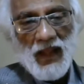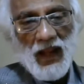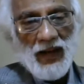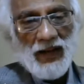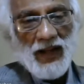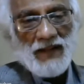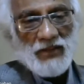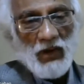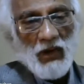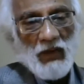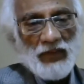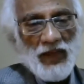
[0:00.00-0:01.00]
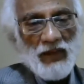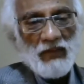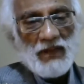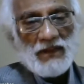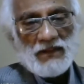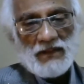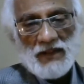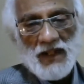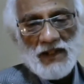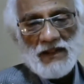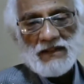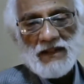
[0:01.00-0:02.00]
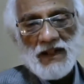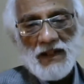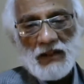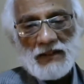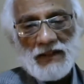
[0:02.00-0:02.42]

And I saw there was there is an